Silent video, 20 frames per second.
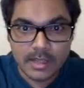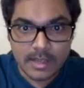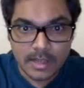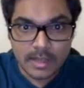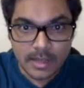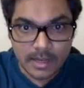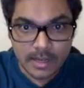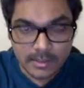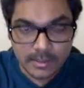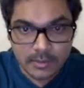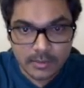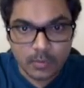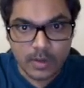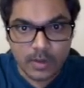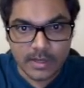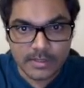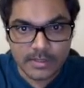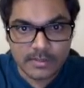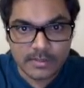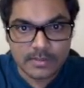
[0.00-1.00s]

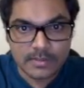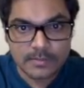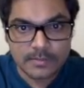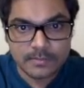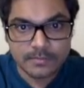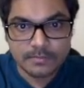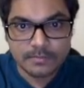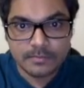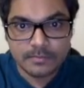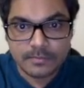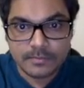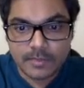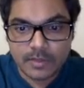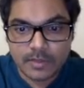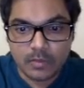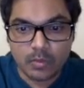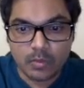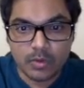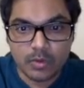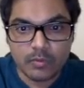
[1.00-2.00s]
Otherwise,
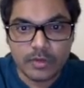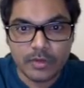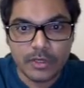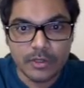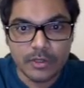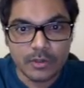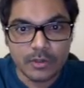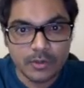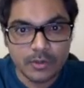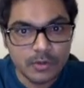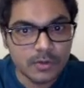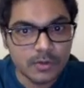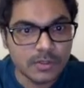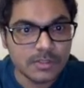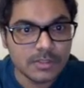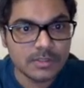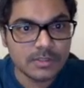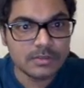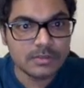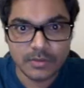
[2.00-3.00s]
what we need to do
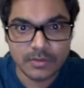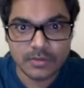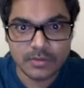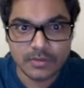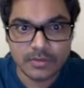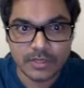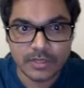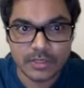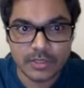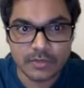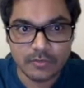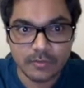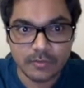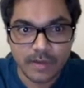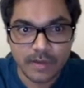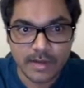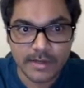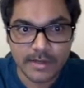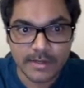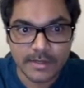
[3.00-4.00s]
is we need to
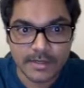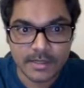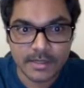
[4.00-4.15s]
find